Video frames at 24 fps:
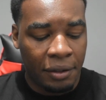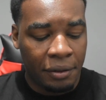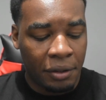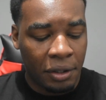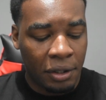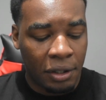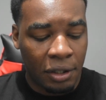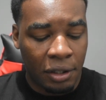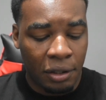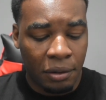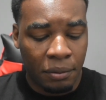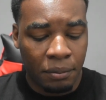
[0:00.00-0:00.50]

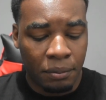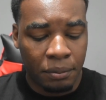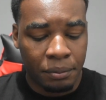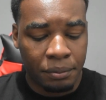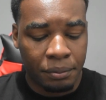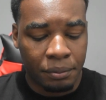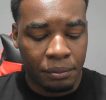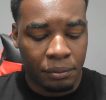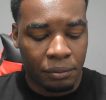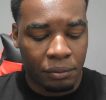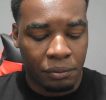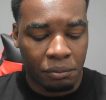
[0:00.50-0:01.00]

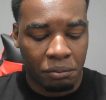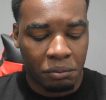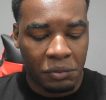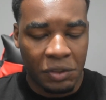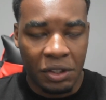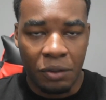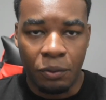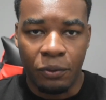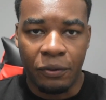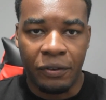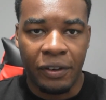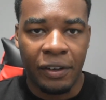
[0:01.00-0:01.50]

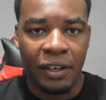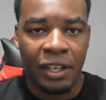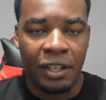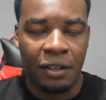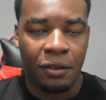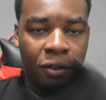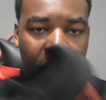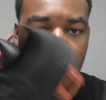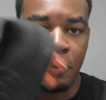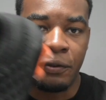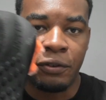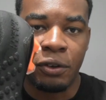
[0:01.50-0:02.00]
very
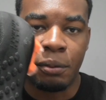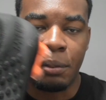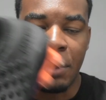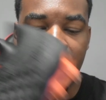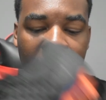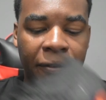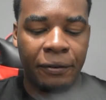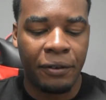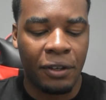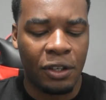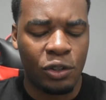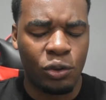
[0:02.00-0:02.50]
good for
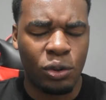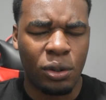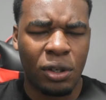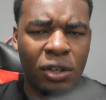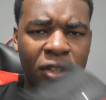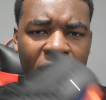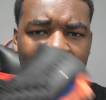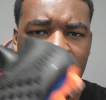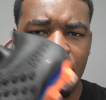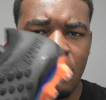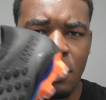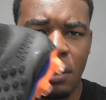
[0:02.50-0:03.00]
my feet as well,
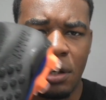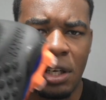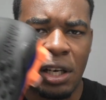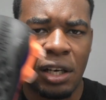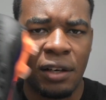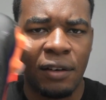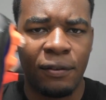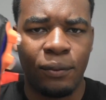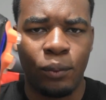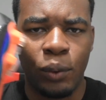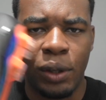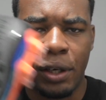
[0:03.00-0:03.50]
because I've got
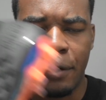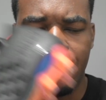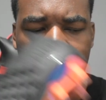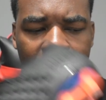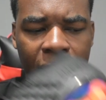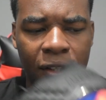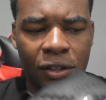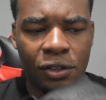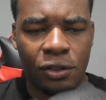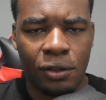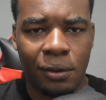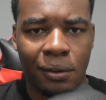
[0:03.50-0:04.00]
kind of weird
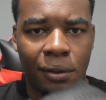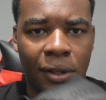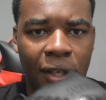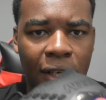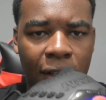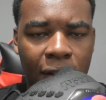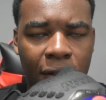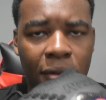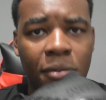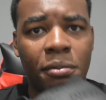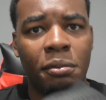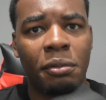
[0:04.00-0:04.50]
feet. So
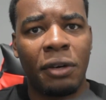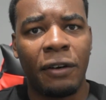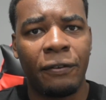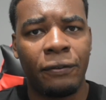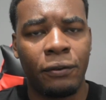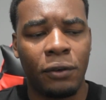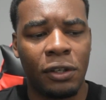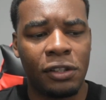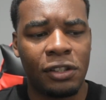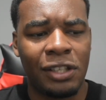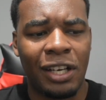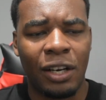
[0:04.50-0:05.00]
like my
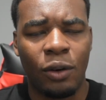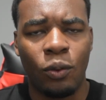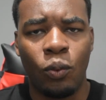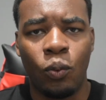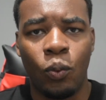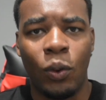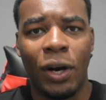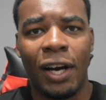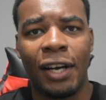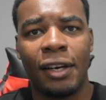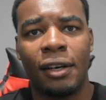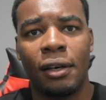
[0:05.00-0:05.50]
foot is like
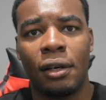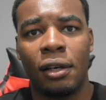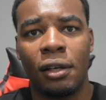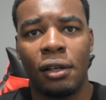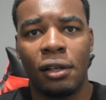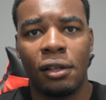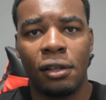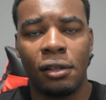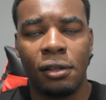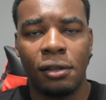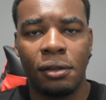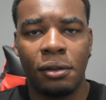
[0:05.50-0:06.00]
wide at
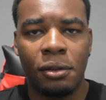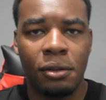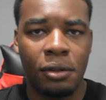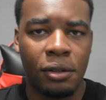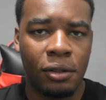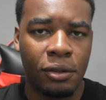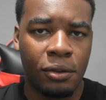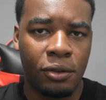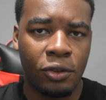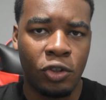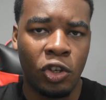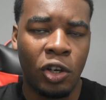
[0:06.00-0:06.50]
the
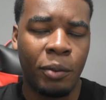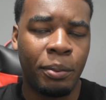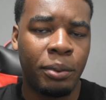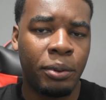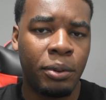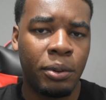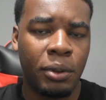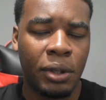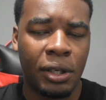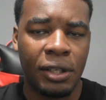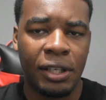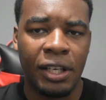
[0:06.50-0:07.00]
top
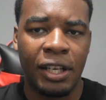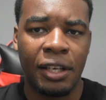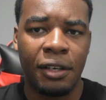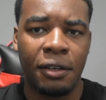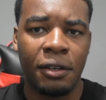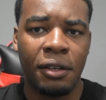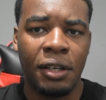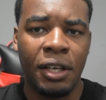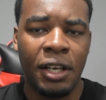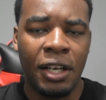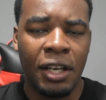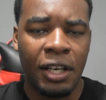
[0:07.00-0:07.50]
and
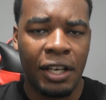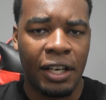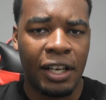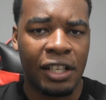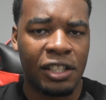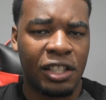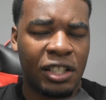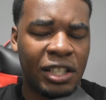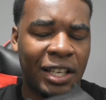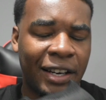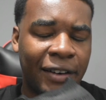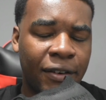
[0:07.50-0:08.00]
then
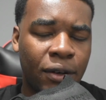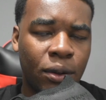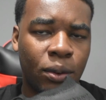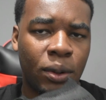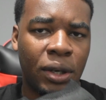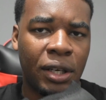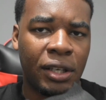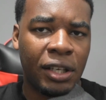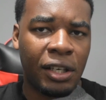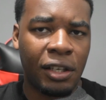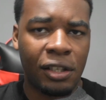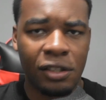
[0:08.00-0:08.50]
gets
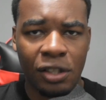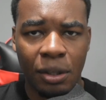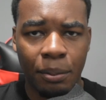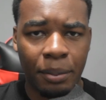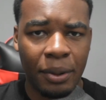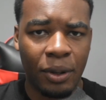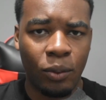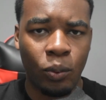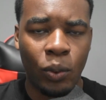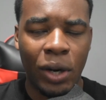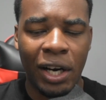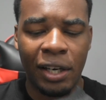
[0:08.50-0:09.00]
narrower, and then it's a
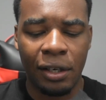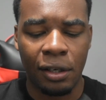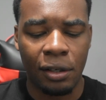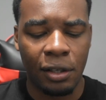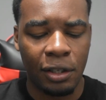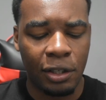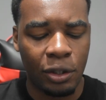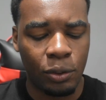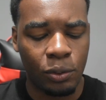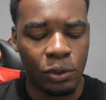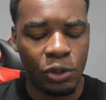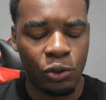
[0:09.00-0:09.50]
bit wider at
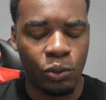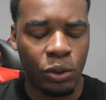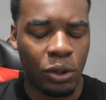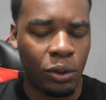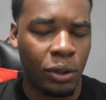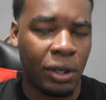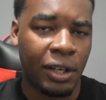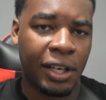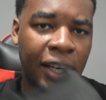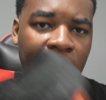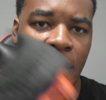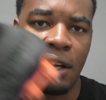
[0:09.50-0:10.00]
the heel as
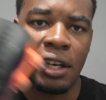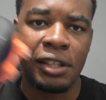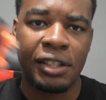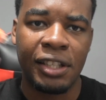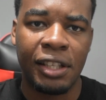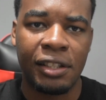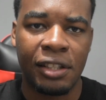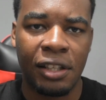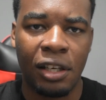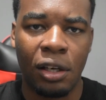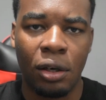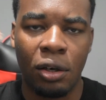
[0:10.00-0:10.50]
well. I
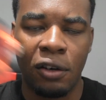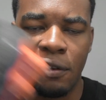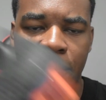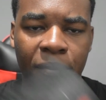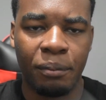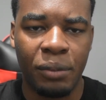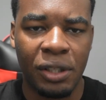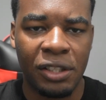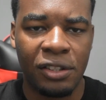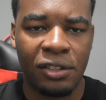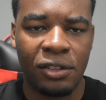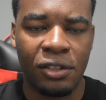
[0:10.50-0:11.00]
tend to get a lot
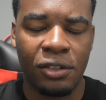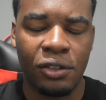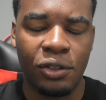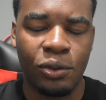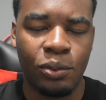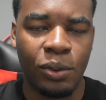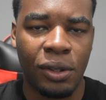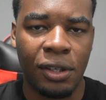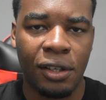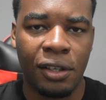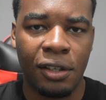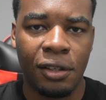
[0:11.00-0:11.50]
of
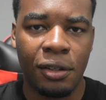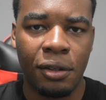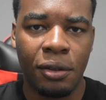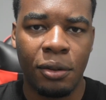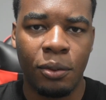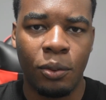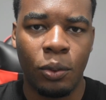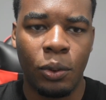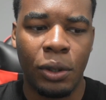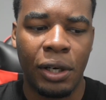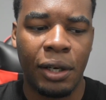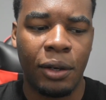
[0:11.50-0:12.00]
blisters when I
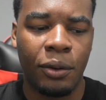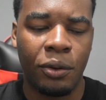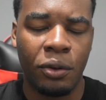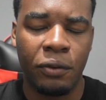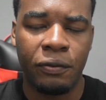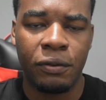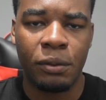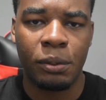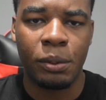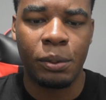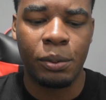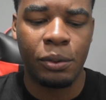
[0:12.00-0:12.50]
wear new
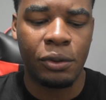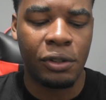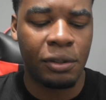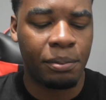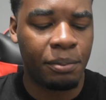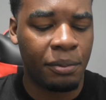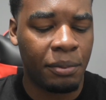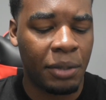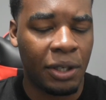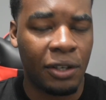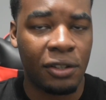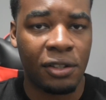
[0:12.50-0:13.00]
football boots
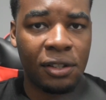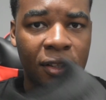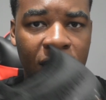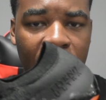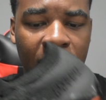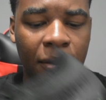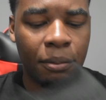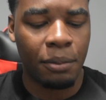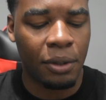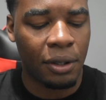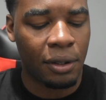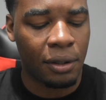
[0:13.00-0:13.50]
because of
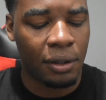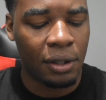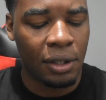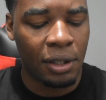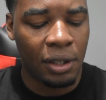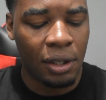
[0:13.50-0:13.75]
that. But